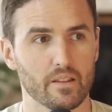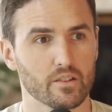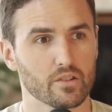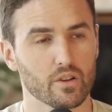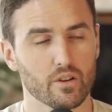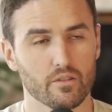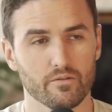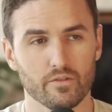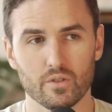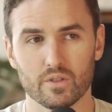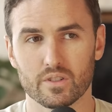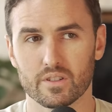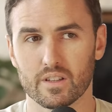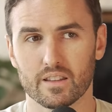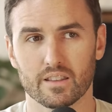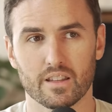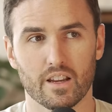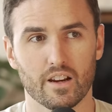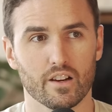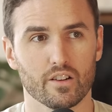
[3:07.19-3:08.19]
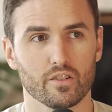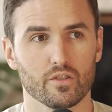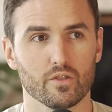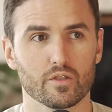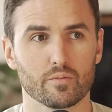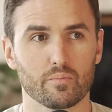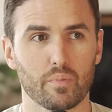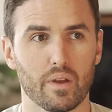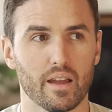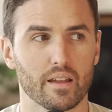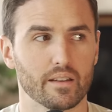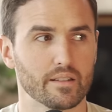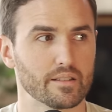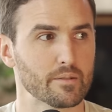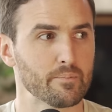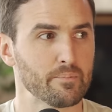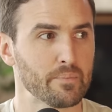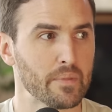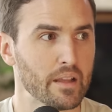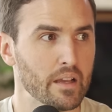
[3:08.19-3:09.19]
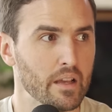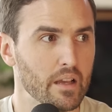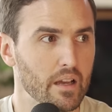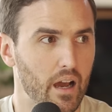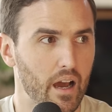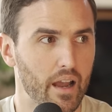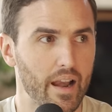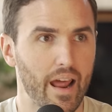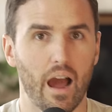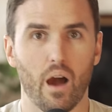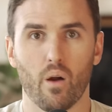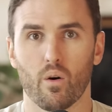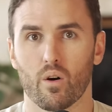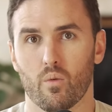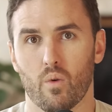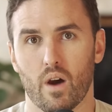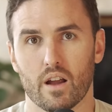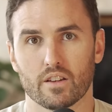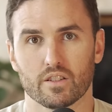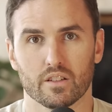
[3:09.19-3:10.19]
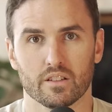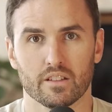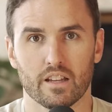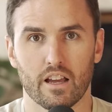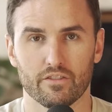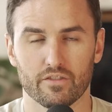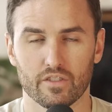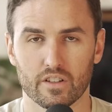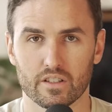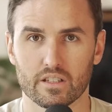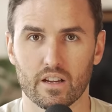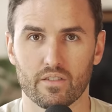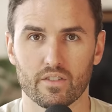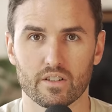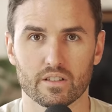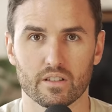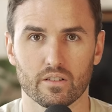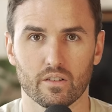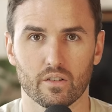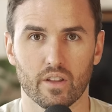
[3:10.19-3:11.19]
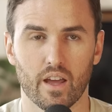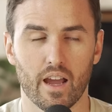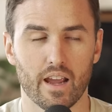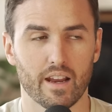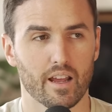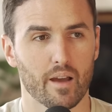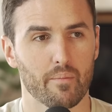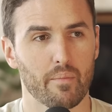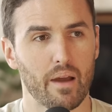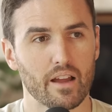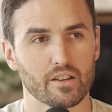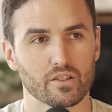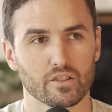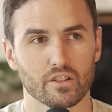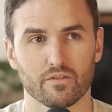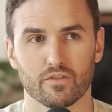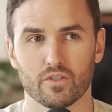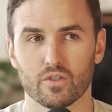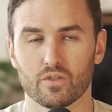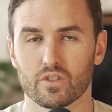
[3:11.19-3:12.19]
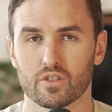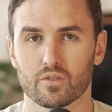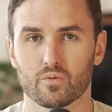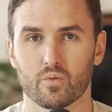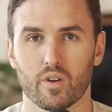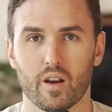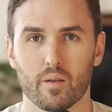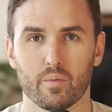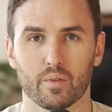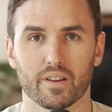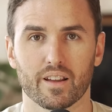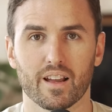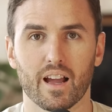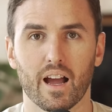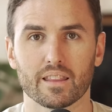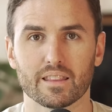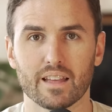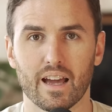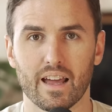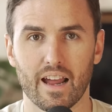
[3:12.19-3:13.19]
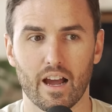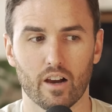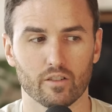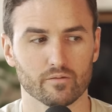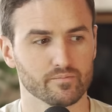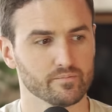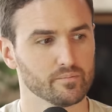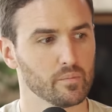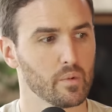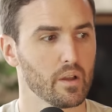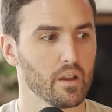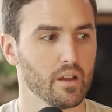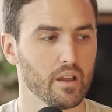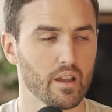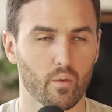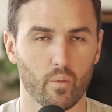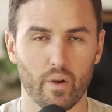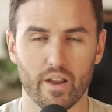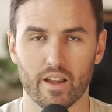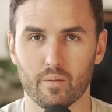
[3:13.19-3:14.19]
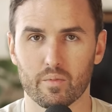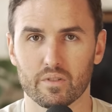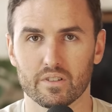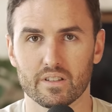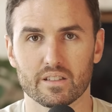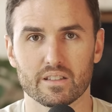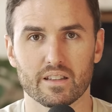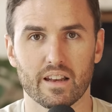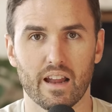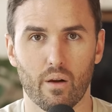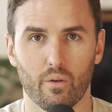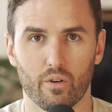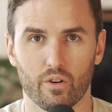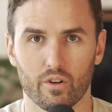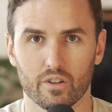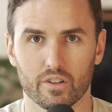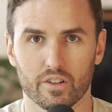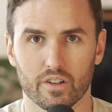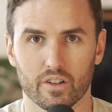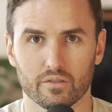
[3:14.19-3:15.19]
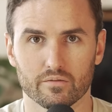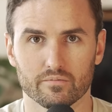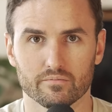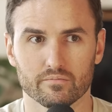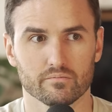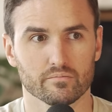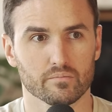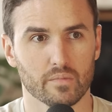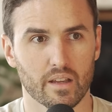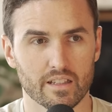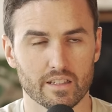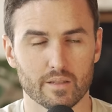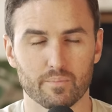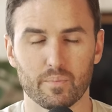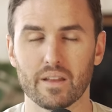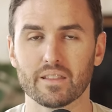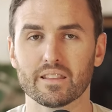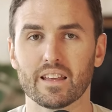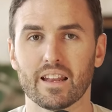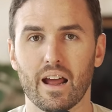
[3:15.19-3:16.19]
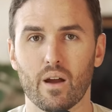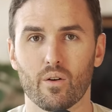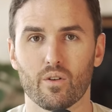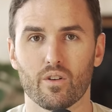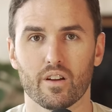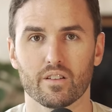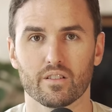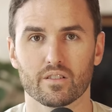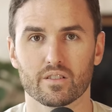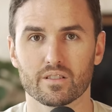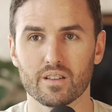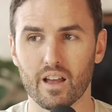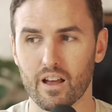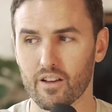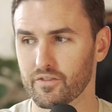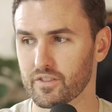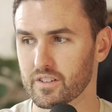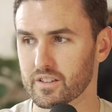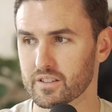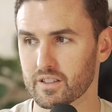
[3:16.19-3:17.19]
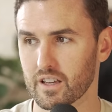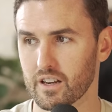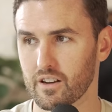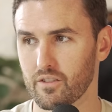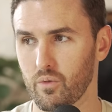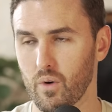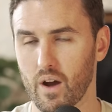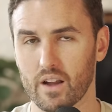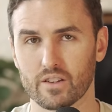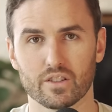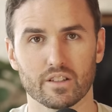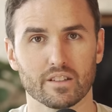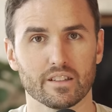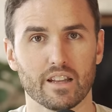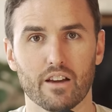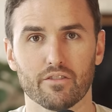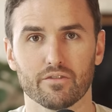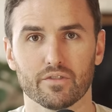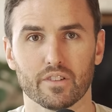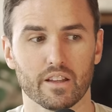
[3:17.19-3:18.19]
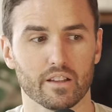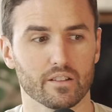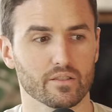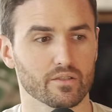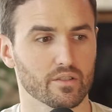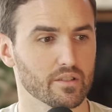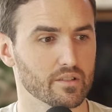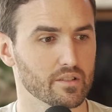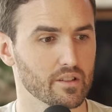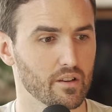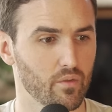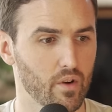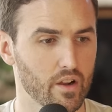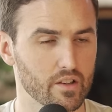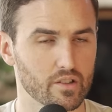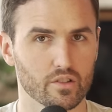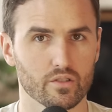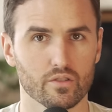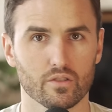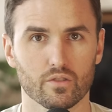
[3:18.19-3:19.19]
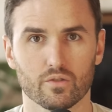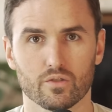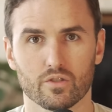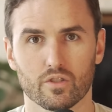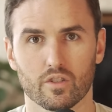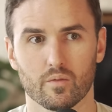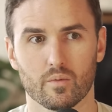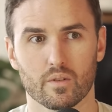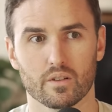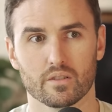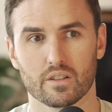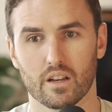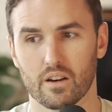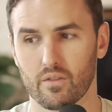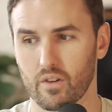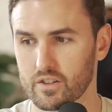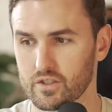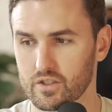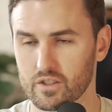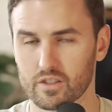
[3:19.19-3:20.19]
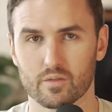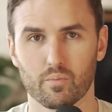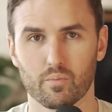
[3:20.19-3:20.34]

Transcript: And so if you sit there and you spend an hour watching Netflix every single night, imagine if you just were able to cut that out and wake up at least an hour earlier, and spent that hour on yourself instead of watching Netflix or instead of watching YouTube or instead of watching